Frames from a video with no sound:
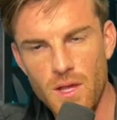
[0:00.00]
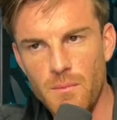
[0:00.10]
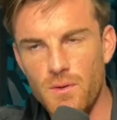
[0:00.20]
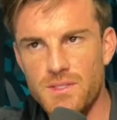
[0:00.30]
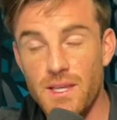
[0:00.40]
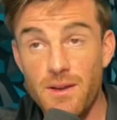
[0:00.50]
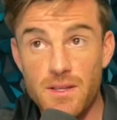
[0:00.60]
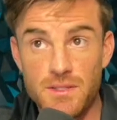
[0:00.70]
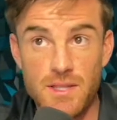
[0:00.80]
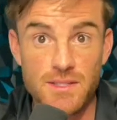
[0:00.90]
But what's scary
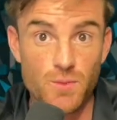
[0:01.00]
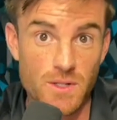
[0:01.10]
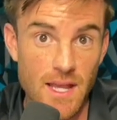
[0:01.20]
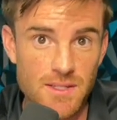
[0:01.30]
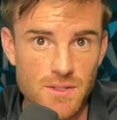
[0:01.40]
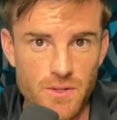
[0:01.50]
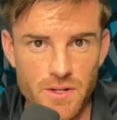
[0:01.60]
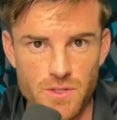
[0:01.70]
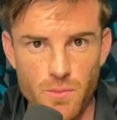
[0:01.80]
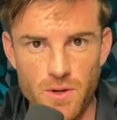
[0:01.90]
is, is that's where Tesla's
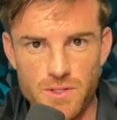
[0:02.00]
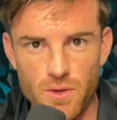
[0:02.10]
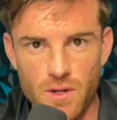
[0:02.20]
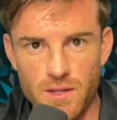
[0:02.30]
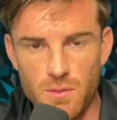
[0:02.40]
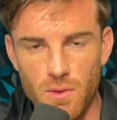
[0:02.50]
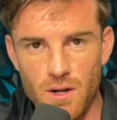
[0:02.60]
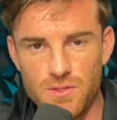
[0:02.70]
earnings report's going on tomorrow.